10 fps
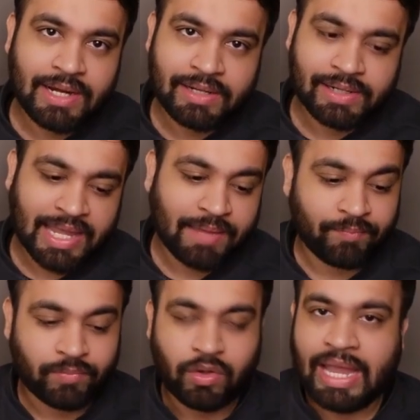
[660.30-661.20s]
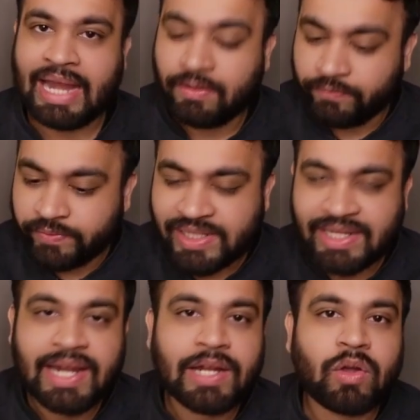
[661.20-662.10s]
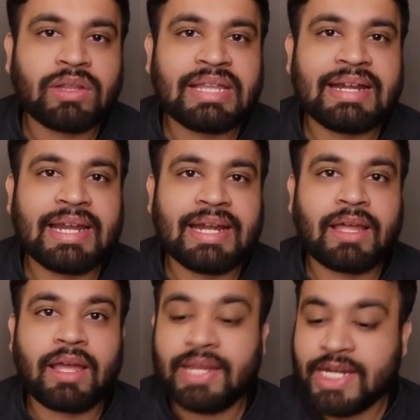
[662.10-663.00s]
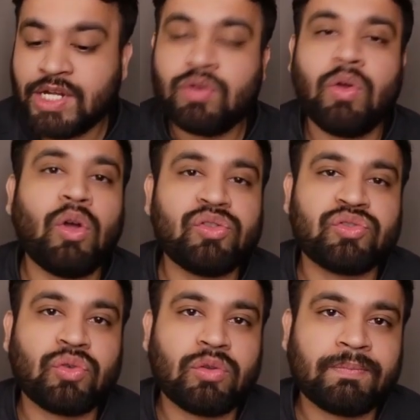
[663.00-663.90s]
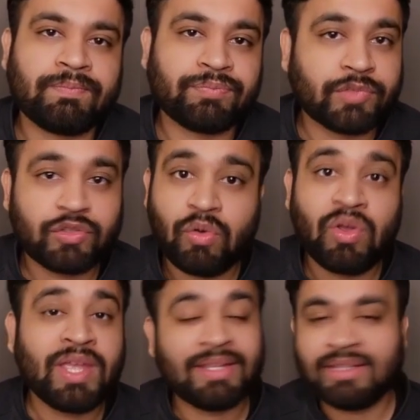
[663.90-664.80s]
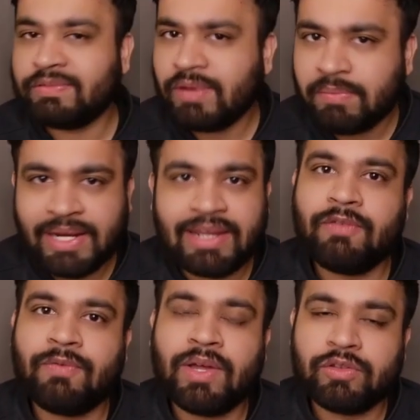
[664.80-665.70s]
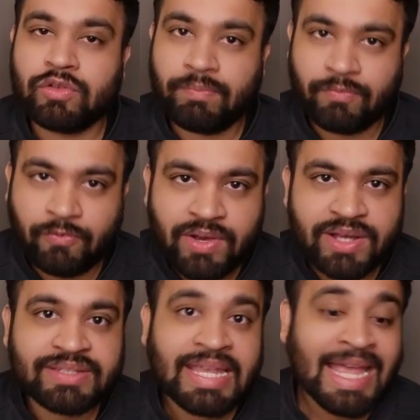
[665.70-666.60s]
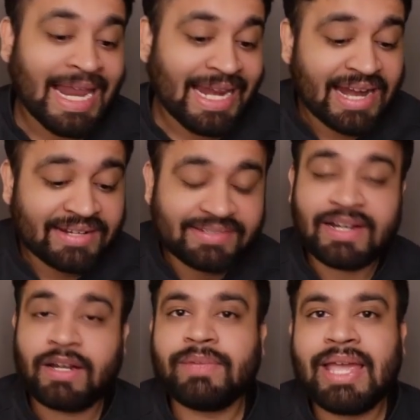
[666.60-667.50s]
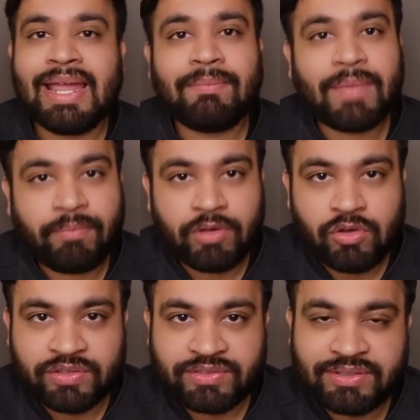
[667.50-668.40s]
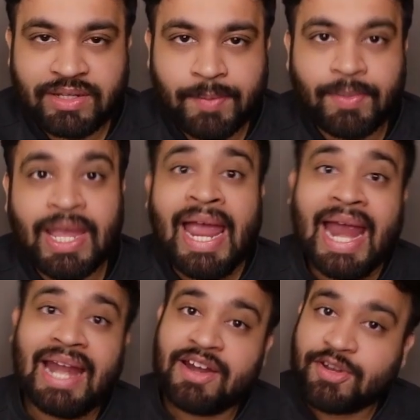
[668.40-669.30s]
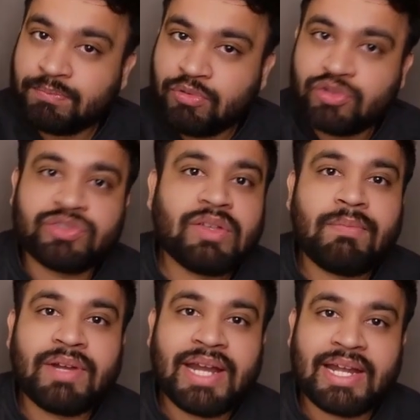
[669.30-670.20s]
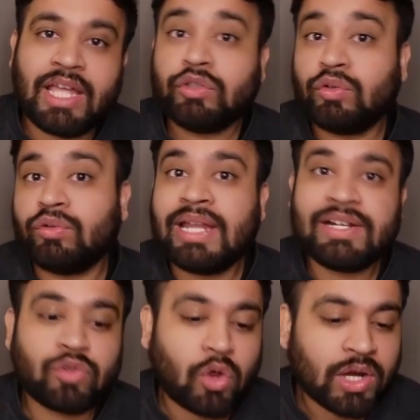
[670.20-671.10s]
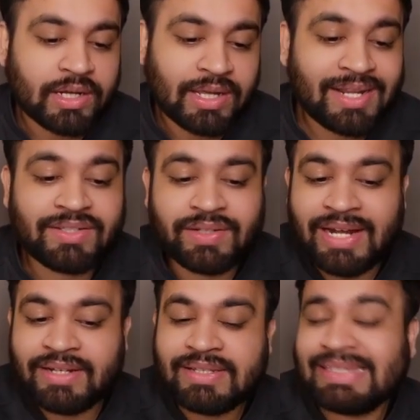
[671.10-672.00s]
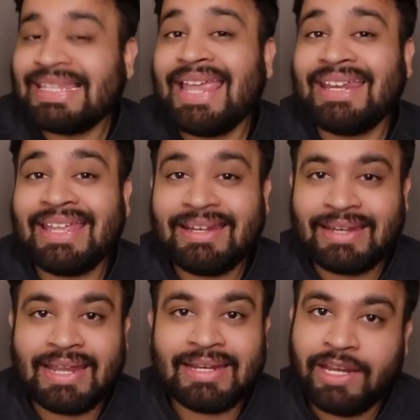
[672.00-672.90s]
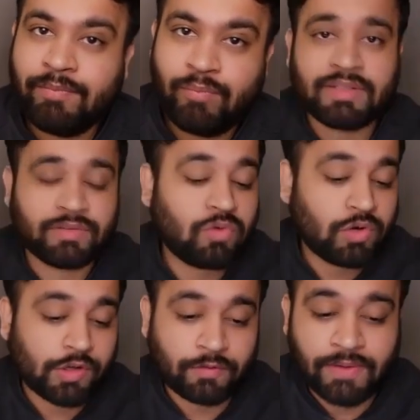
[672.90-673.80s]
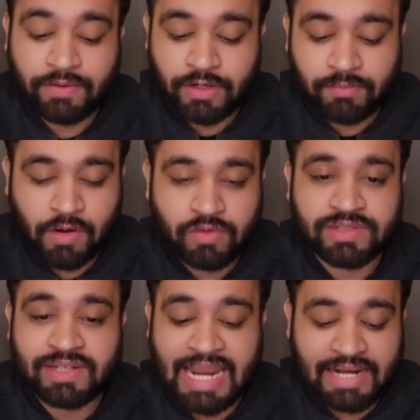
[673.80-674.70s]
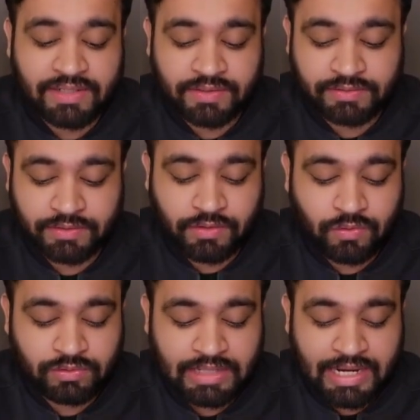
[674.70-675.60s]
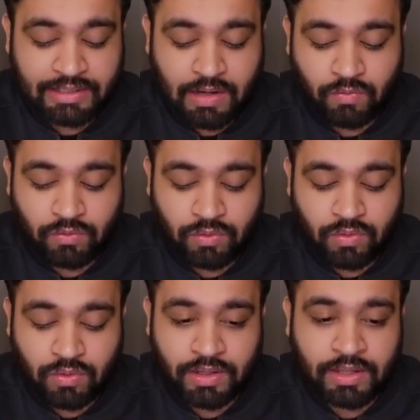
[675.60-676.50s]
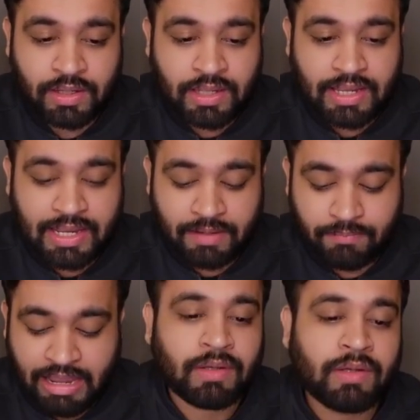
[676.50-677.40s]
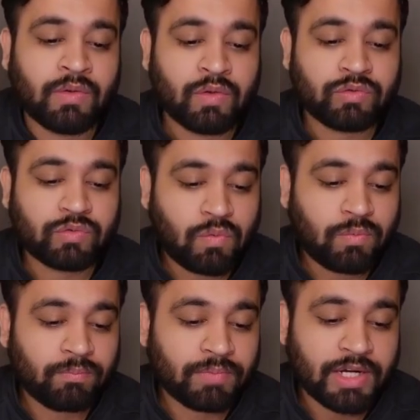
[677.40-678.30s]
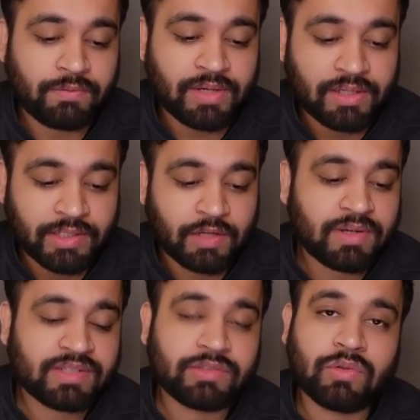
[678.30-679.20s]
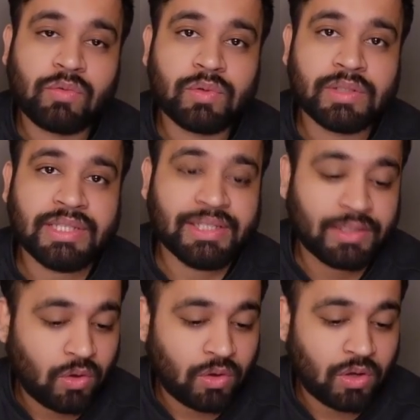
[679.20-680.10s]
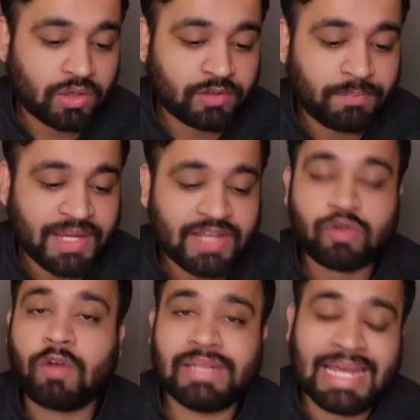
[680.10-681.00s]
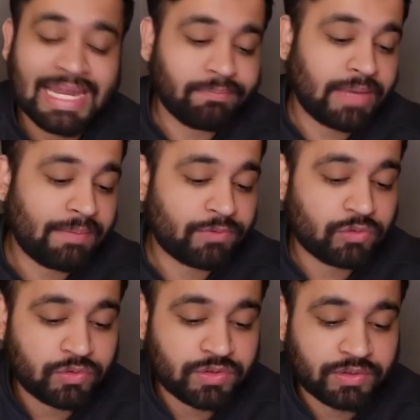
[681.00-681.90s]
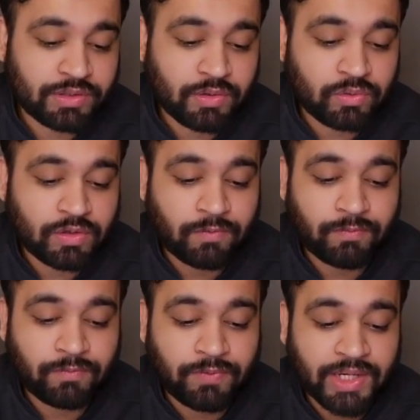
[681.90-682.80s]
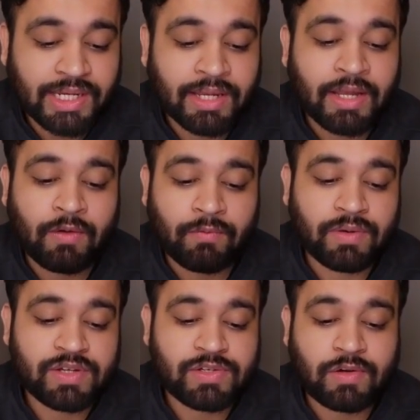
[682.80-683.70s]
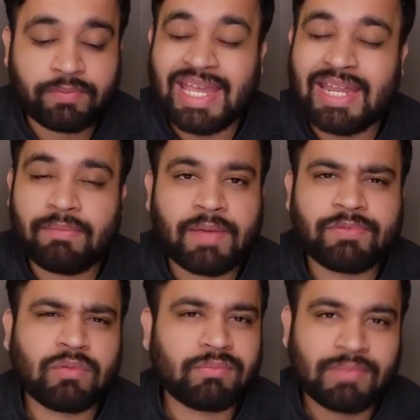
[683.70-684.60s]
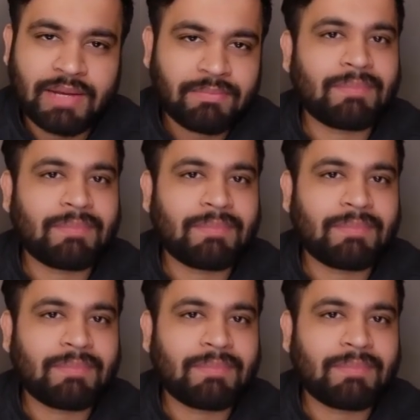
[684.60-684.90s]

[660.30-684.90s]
time, and we will get all that data into console. So this will be really fun. So first let's set up the nmap in your system, and let's push some data through that socket connection at this 9999 port. to your favorite browser and just use like download nmap. So it will give us to the org page of the nmap. So just give the free version of the nmap. So nmap is